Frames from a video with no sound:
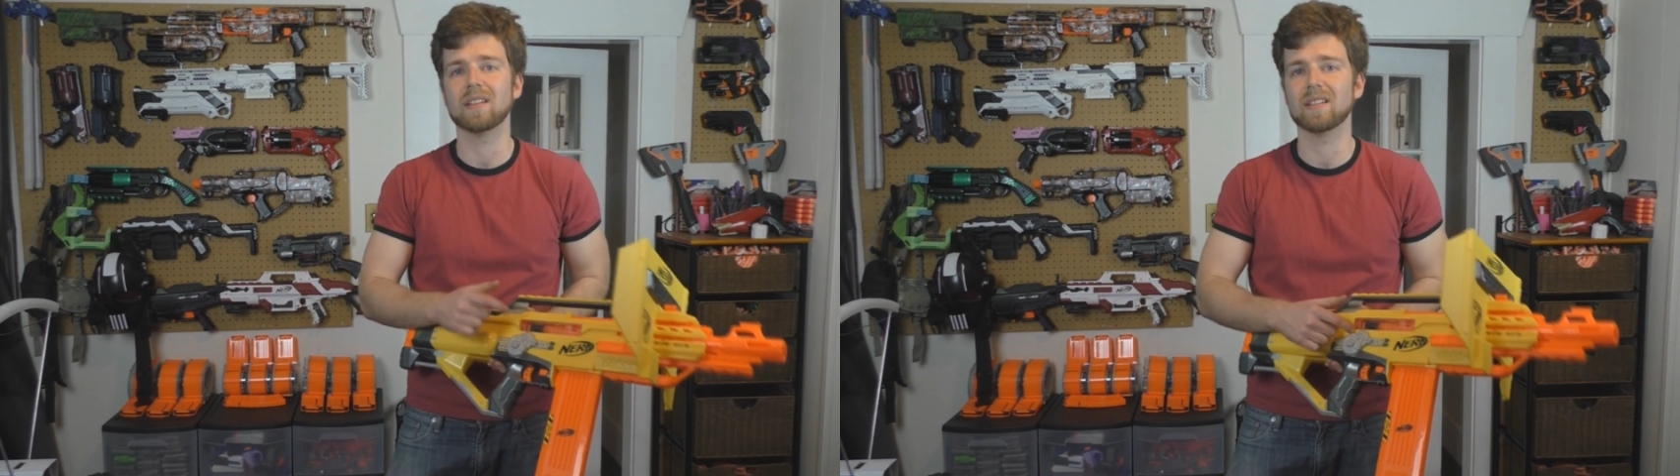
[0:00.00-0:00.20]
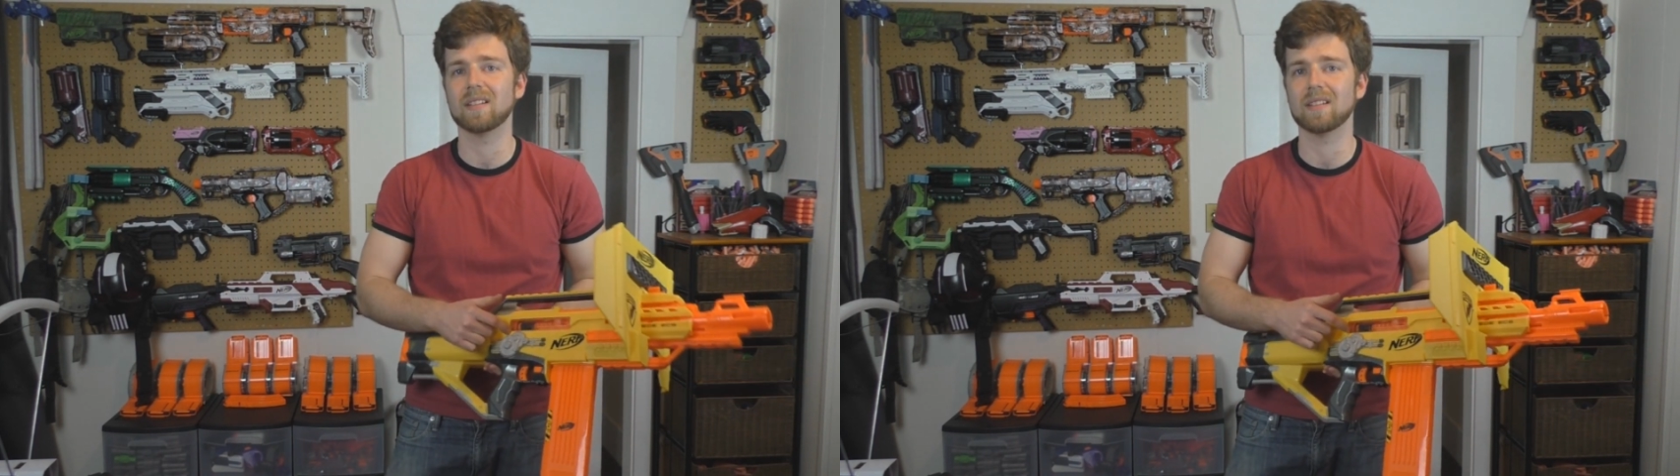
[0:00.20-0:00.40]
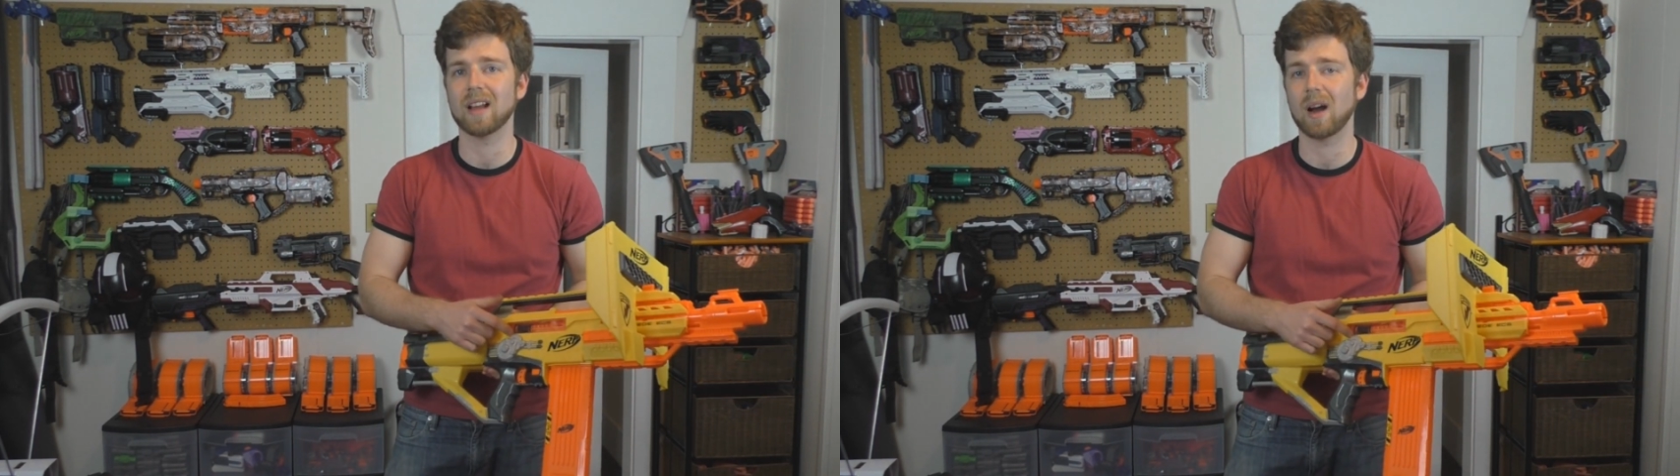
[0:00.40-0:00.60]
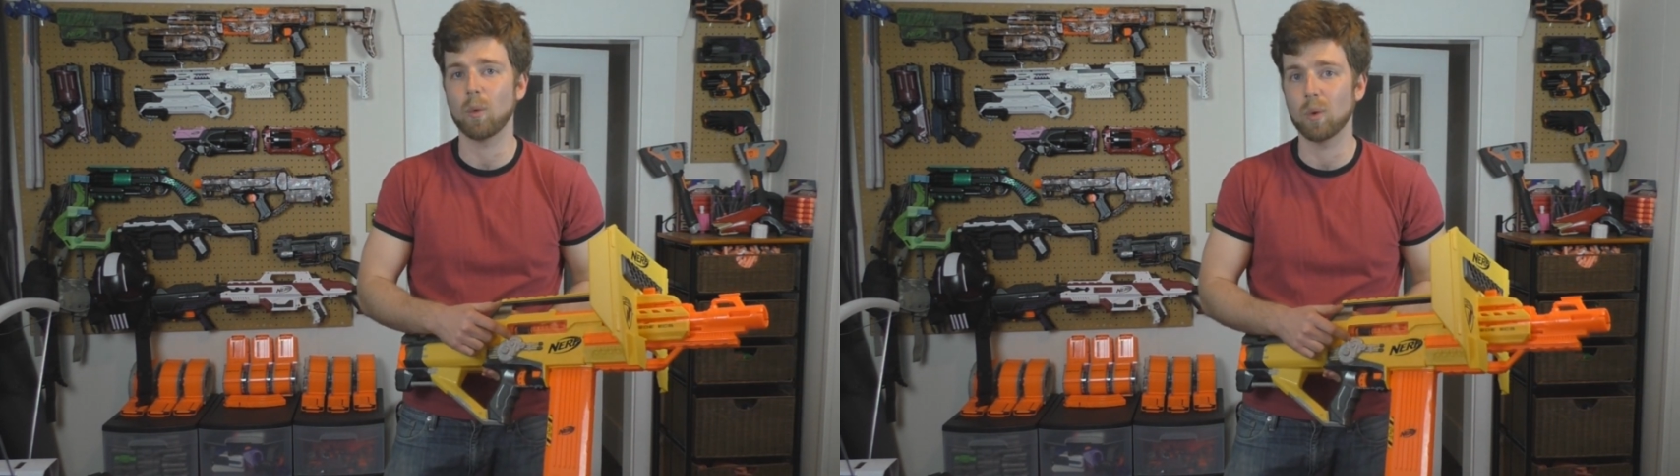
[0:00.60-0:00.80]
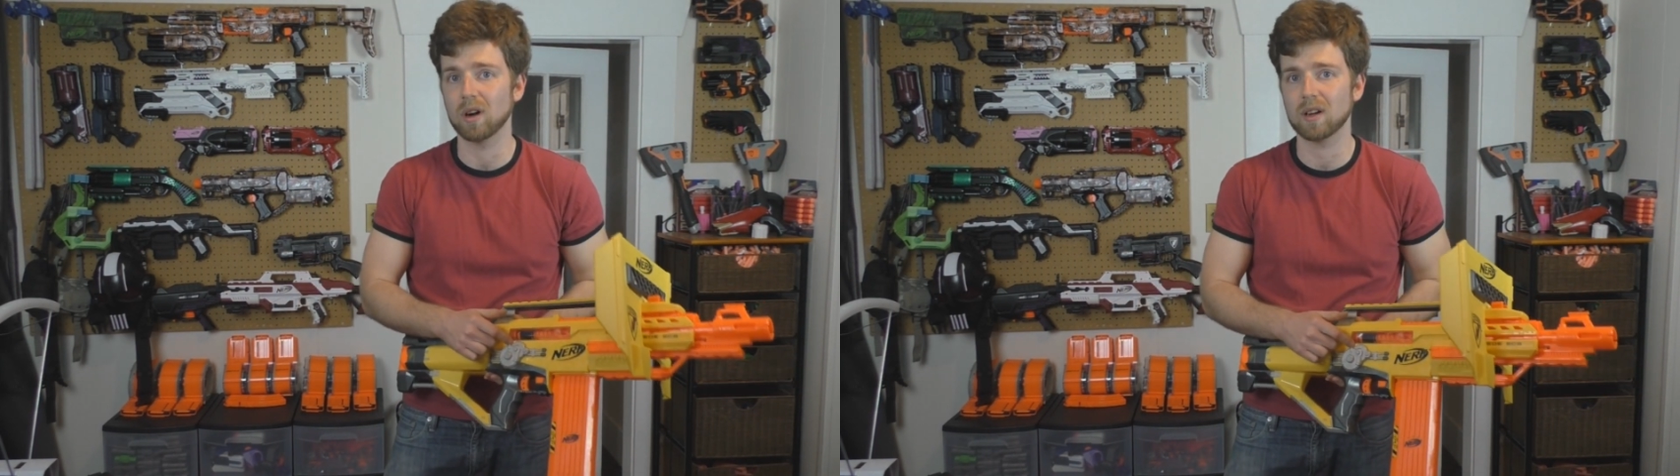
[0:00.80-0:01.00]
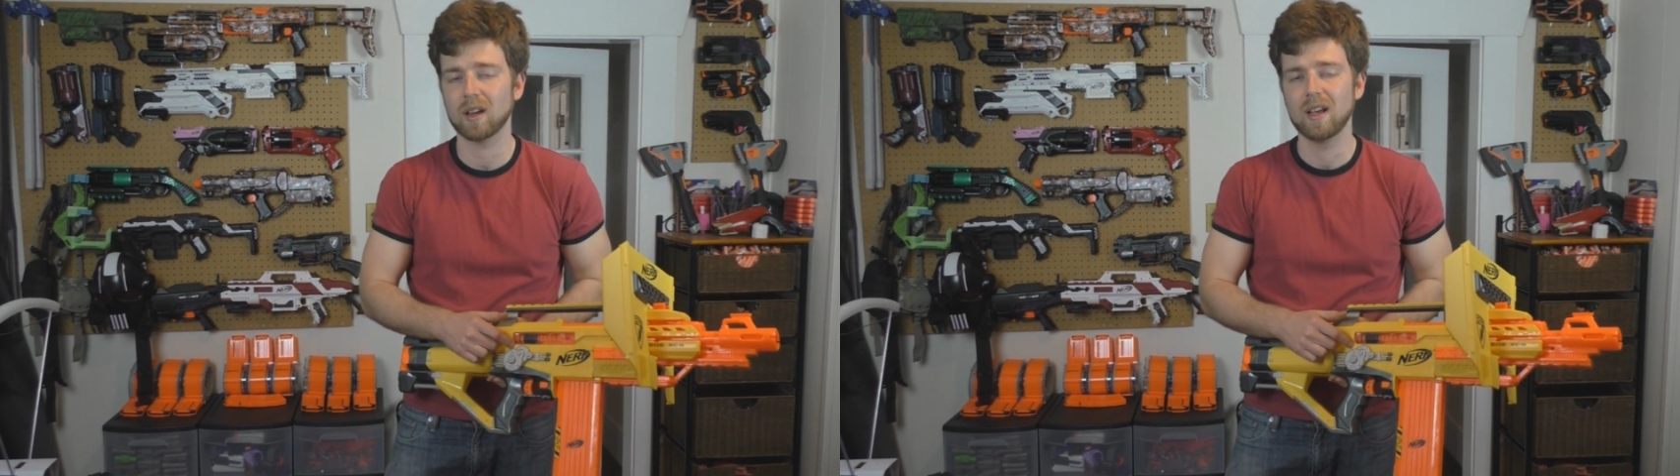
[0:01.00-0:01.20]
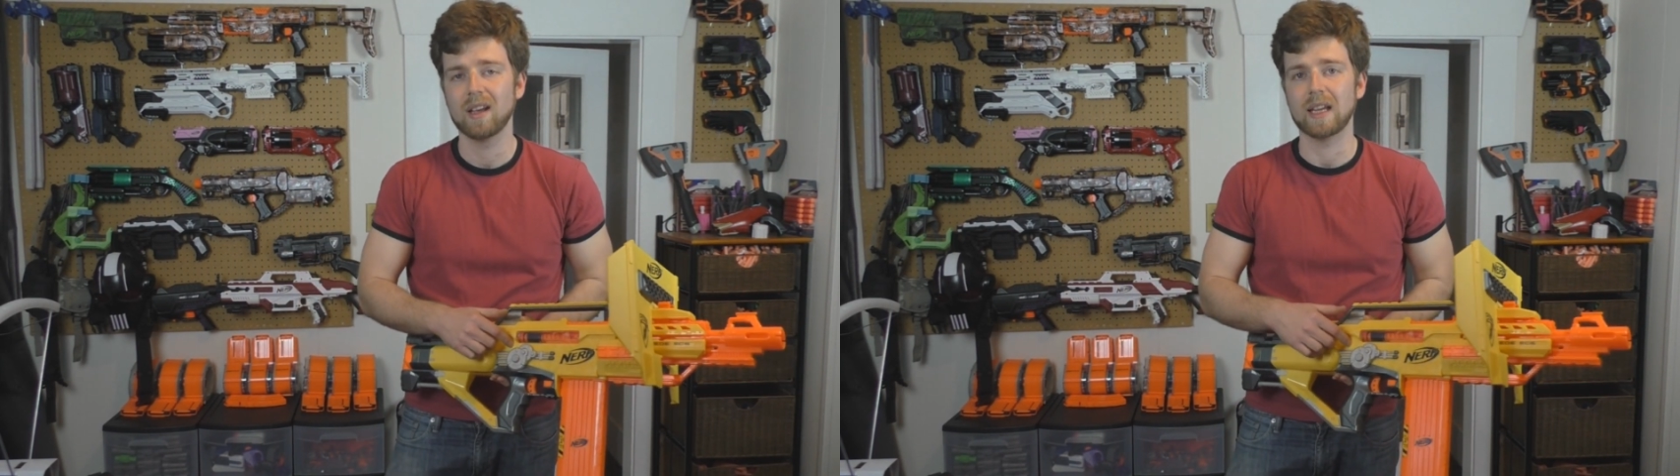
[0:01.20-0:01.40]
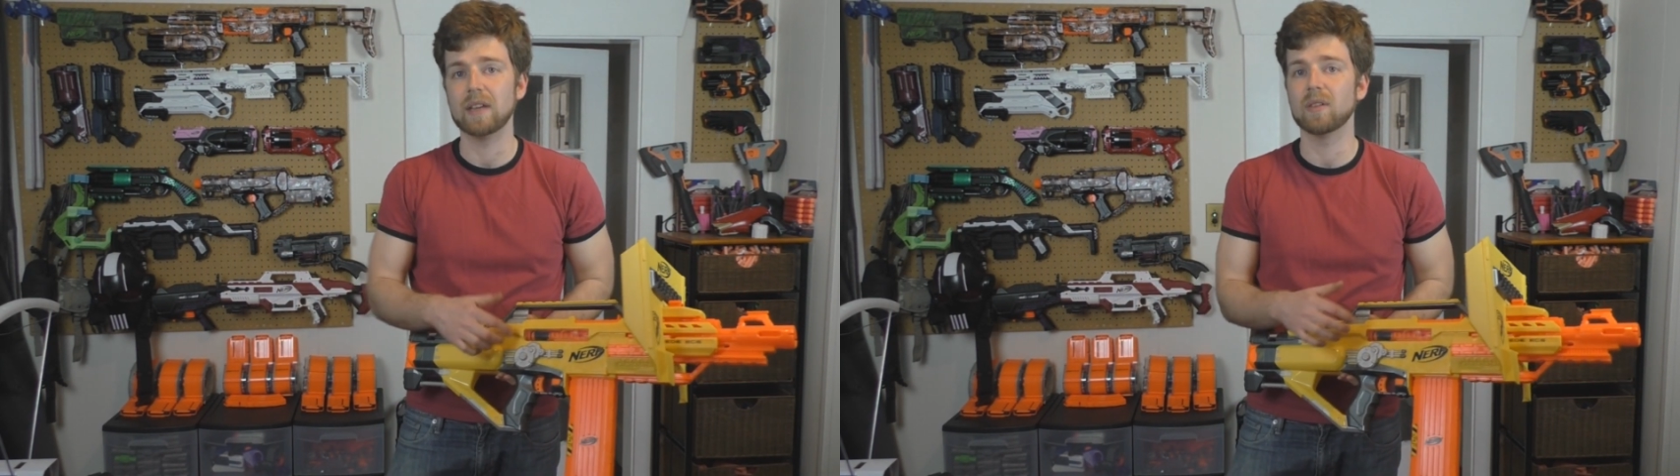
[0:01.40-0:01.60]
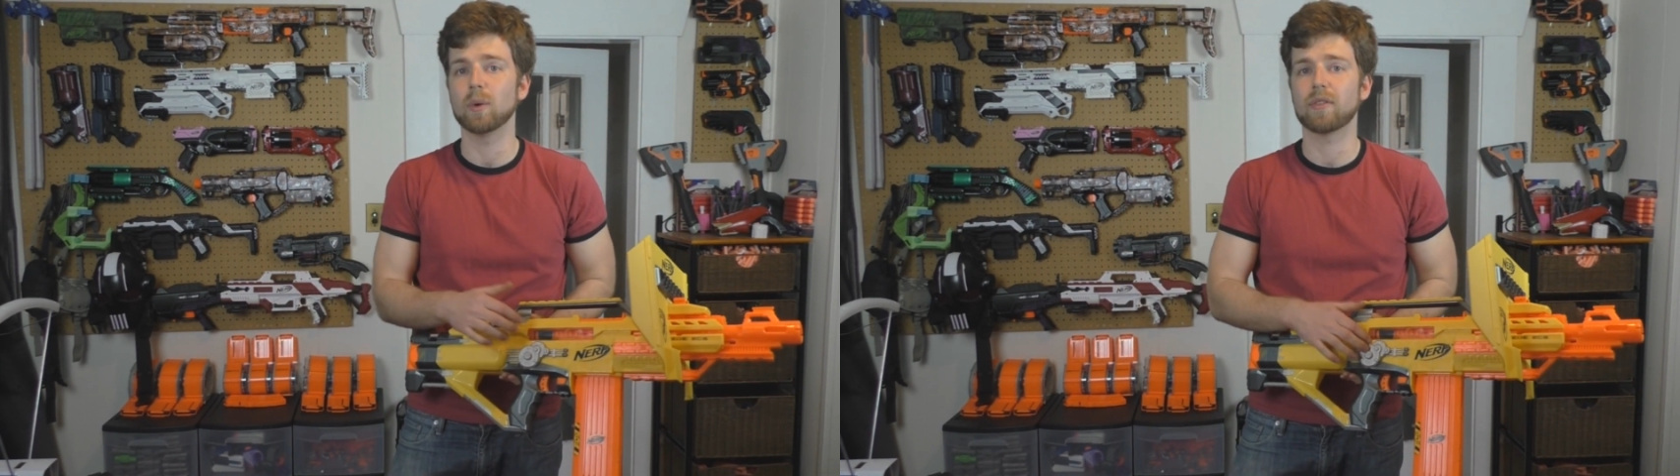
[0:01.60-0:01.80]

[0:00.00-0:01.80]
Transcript: This does not work, even with